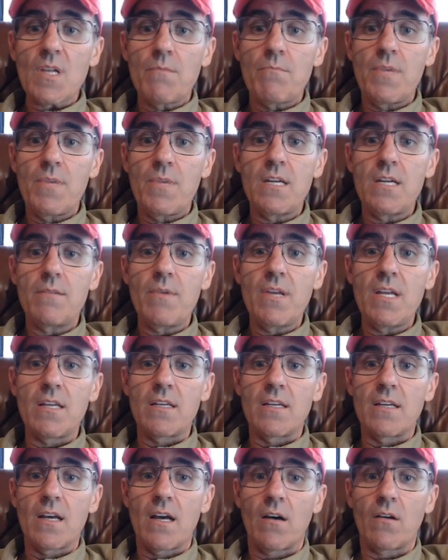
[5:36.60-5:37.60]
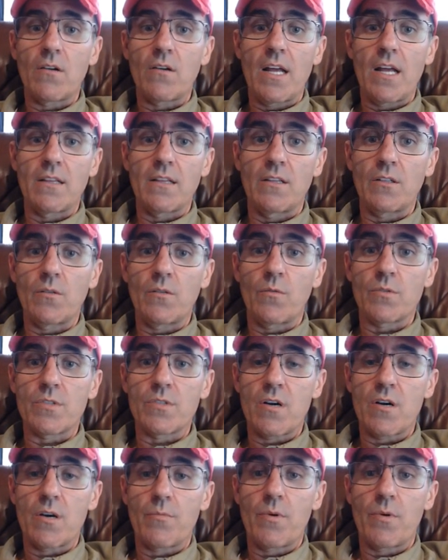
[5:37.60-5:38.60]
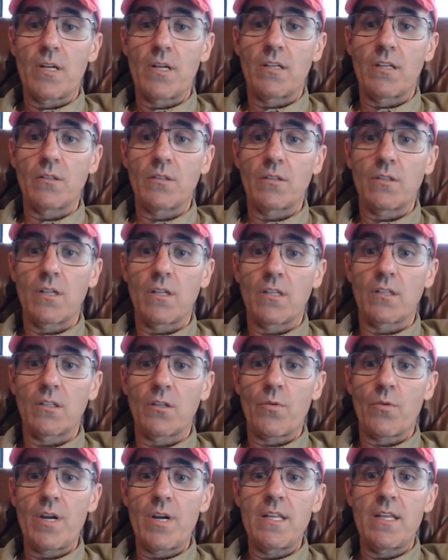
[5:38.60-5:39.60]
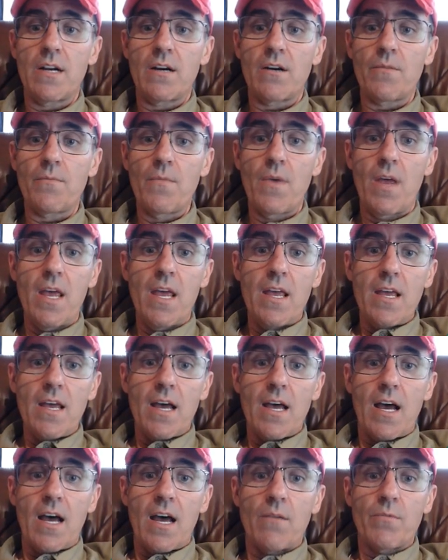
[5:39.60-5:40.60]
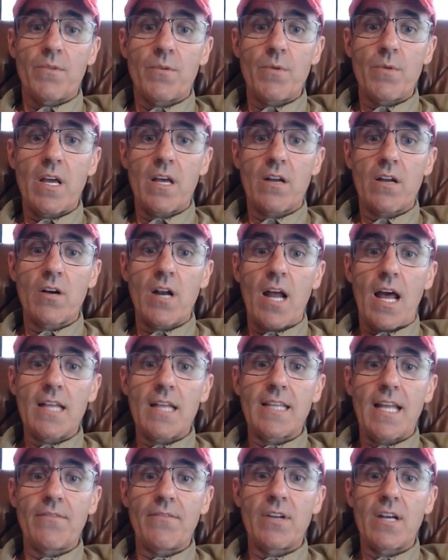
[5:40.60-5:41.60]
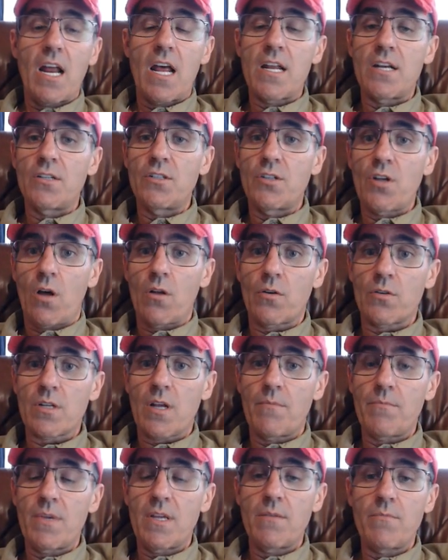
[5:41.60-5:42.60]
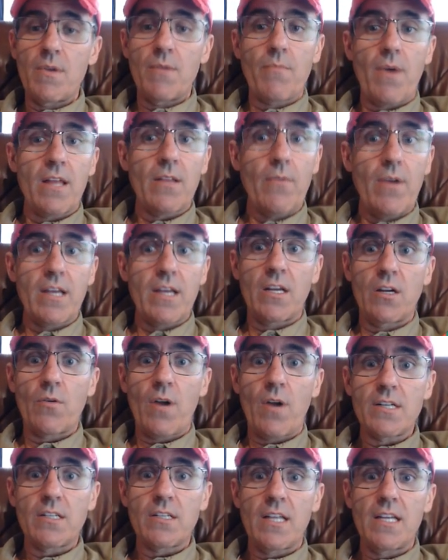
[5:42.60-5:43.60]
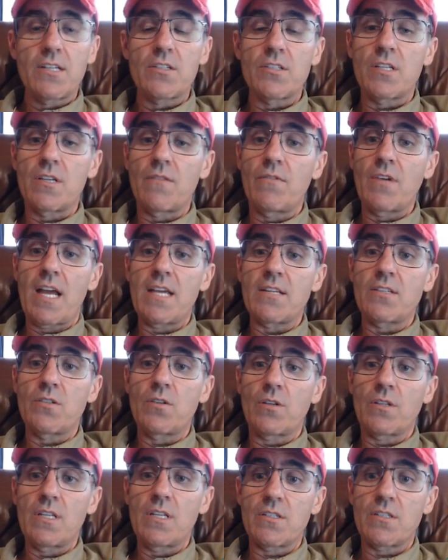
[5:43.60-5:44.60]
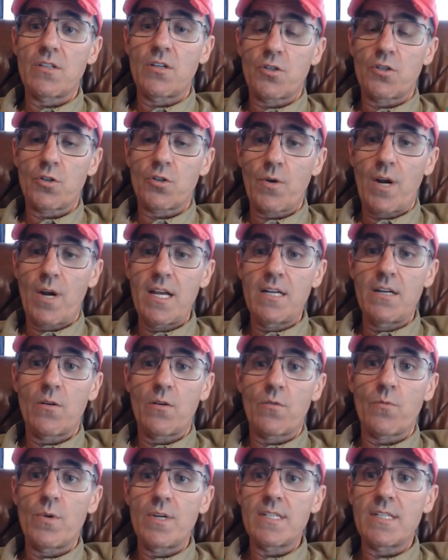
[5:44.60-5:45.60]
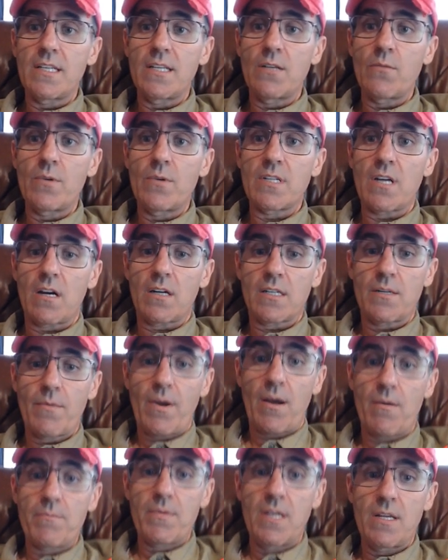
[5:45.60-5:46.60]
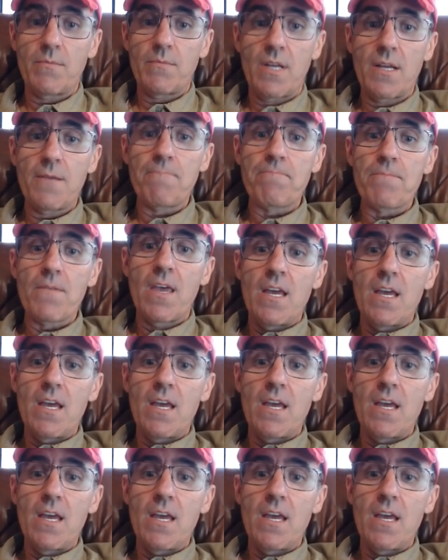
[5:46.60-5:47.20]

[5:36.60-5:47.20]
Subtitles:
BNB, all right, look, we're starting to print a little green there. $311 on BNB. By the way, congratulations if you guys took this trade. Recently, we talked about BNB. I